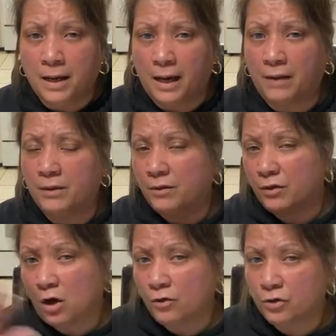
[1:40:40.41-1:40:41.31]
and then
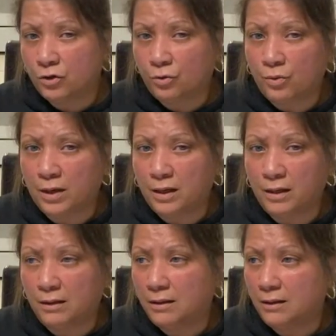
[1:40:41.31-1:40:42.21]
the other
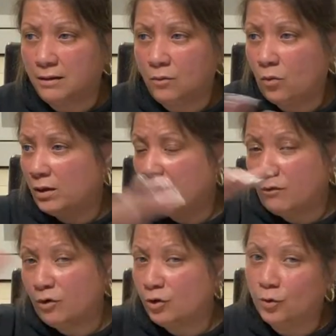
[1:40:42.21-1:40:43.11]
3,
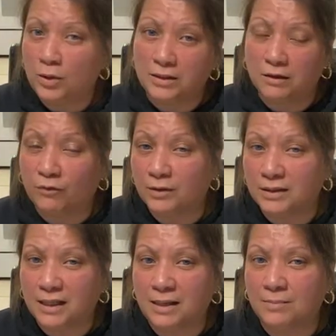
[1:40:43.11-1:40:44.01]
whatever, 3 different
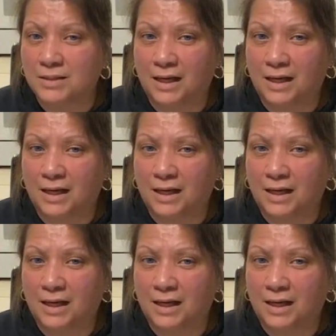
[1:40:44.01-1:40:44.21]
themes.